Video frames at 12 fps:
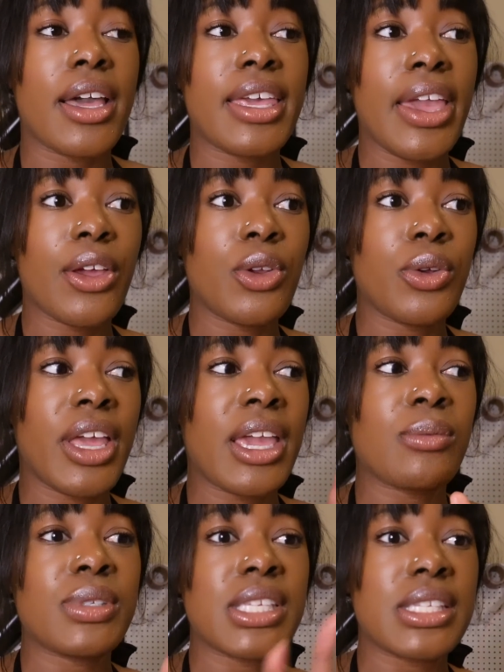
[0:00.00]
candle
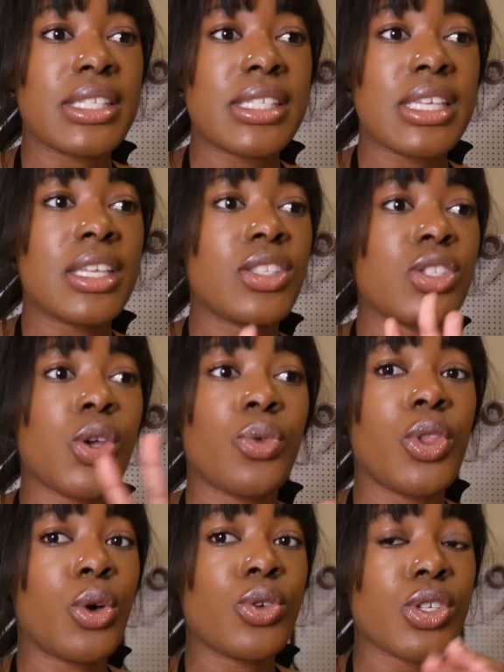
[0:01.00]
names and scents, so
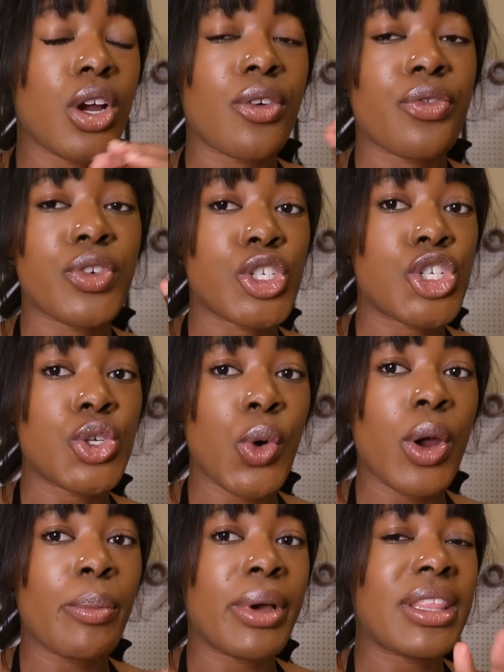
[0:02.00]
those are for
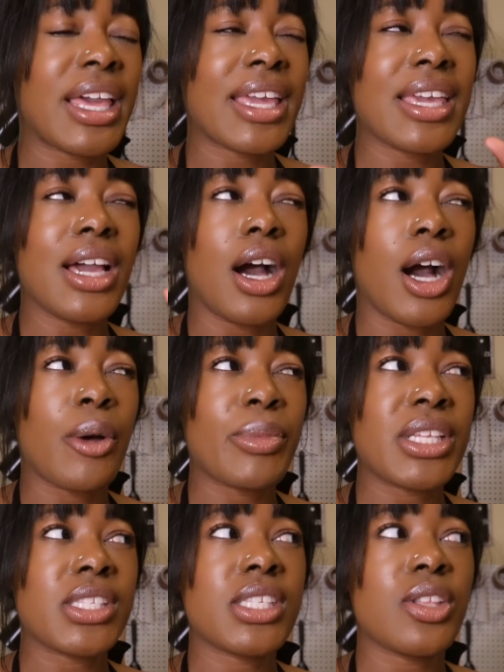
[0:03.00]
sure, but like
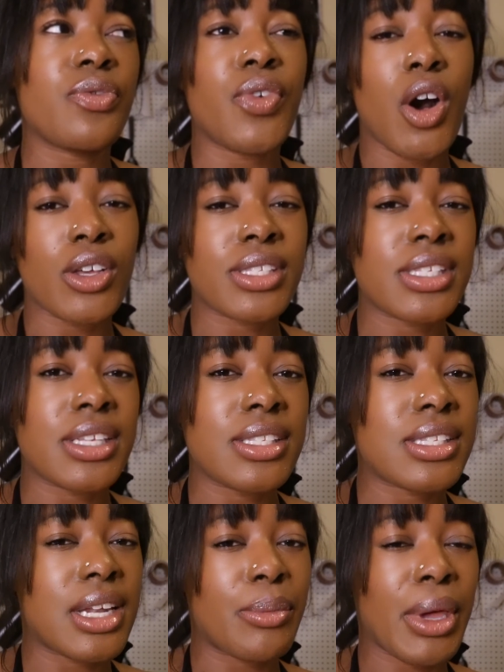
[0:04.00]
it's the fall
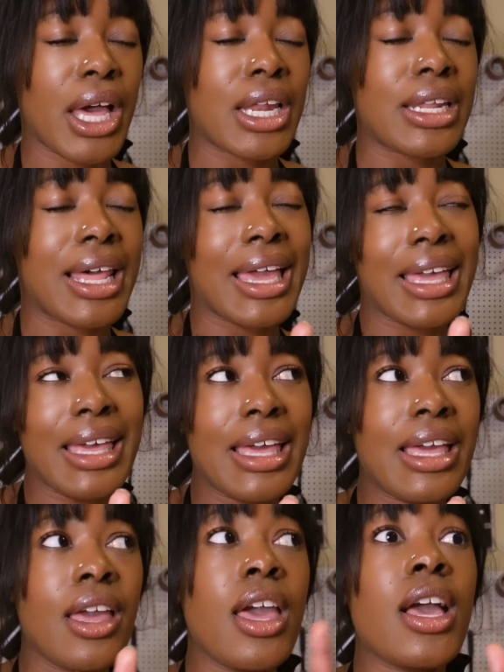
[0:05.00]
scents that I'm kind of like
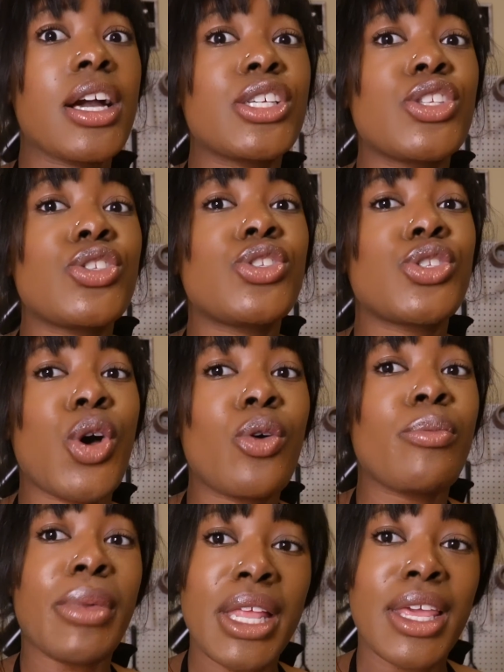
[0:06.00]
because it's
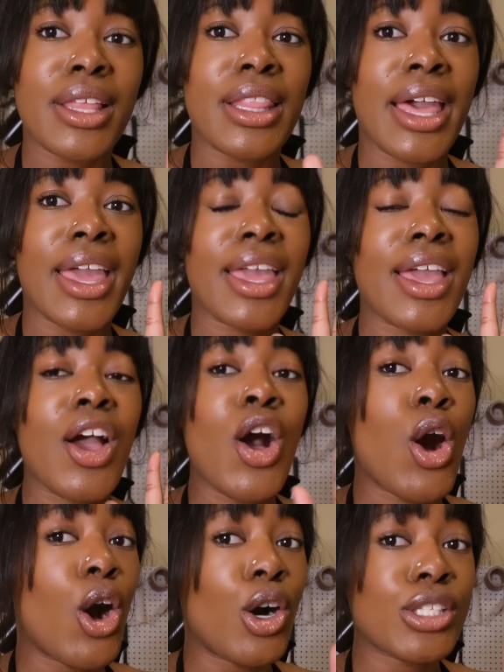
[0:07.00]
so many, like
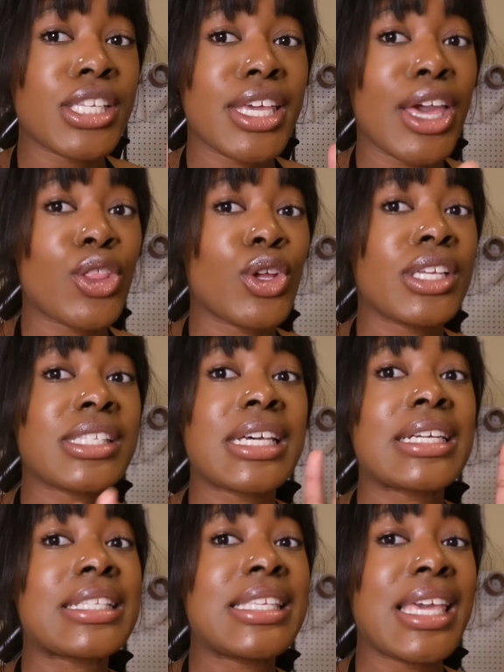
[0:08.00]
all together it's
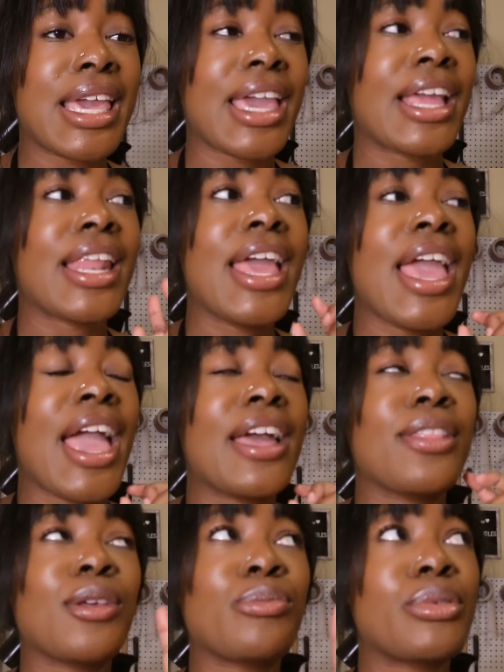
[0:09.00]
like 10,
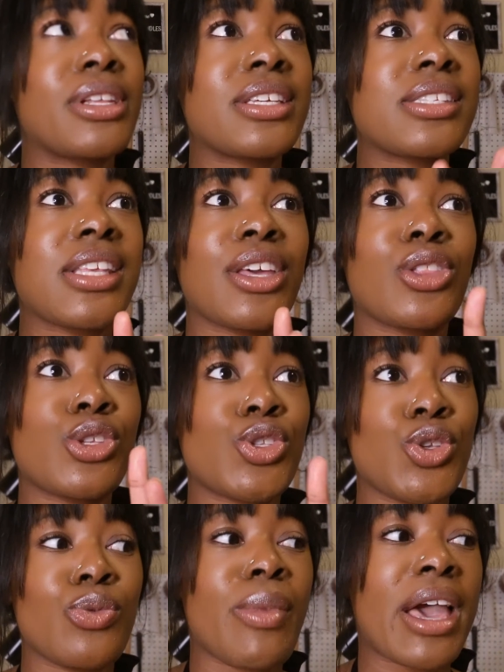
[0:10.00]
and then plus like the
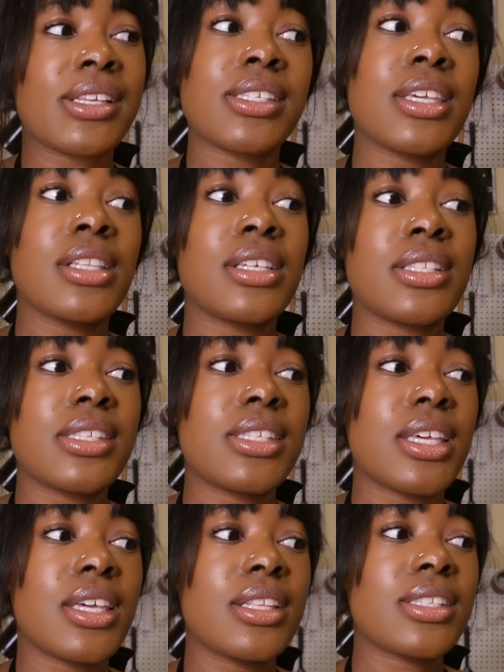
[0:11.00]
2 masculine
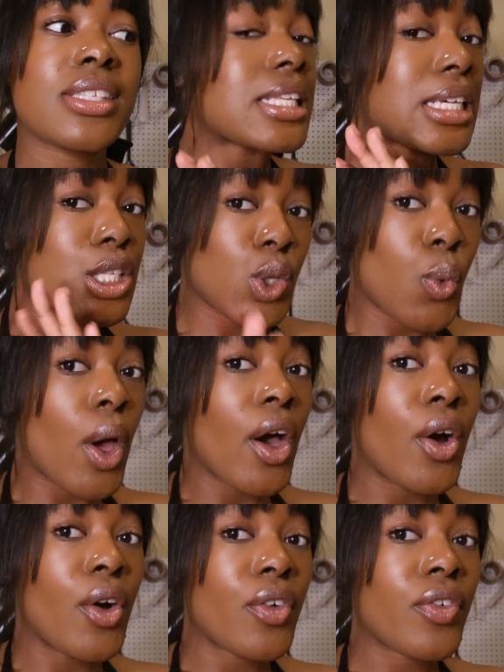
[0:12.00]
scents, like
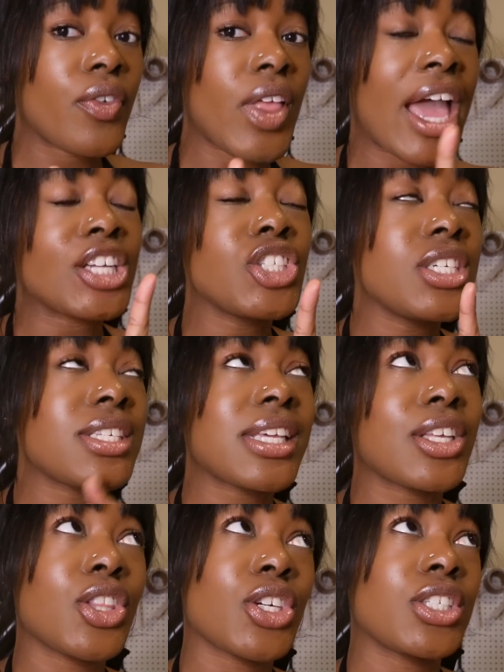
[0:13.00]
12. Actually, it's
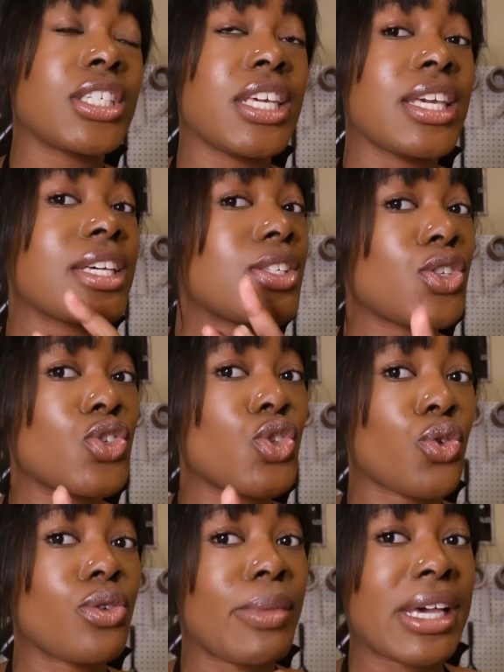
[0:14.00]
like 13 because it's
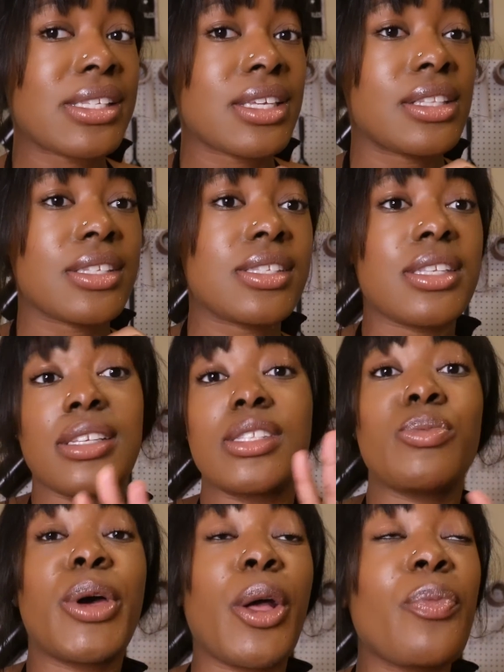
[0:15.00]
3 masculine
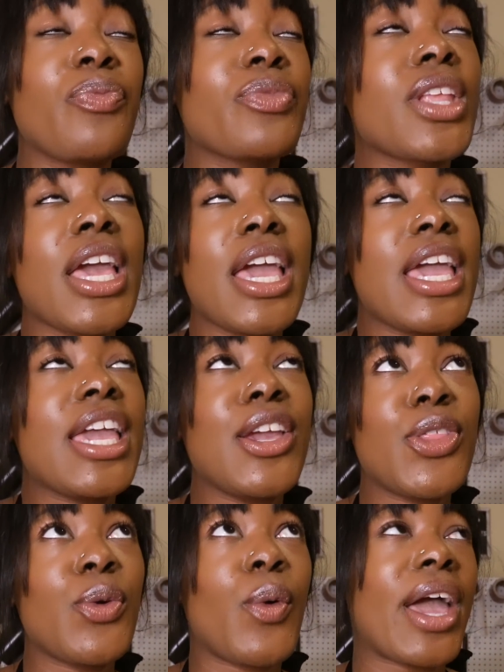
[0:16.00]
scents. But
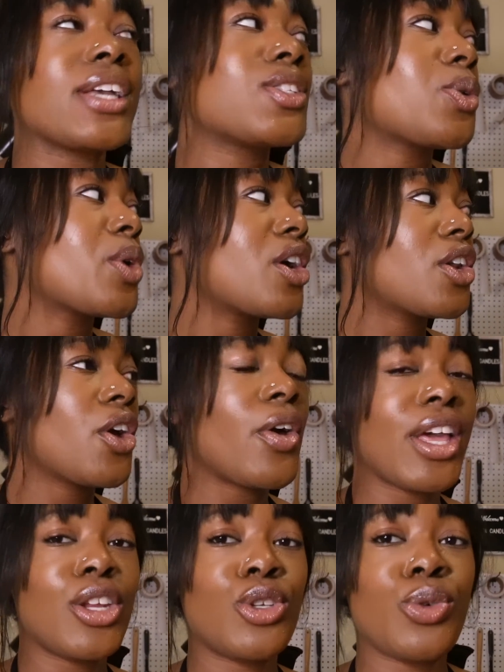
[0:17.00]
either way, so we're gonna go
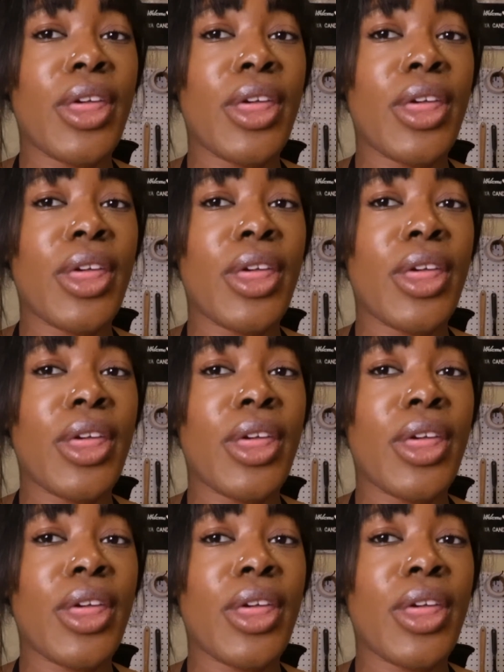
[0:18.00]
ahead and do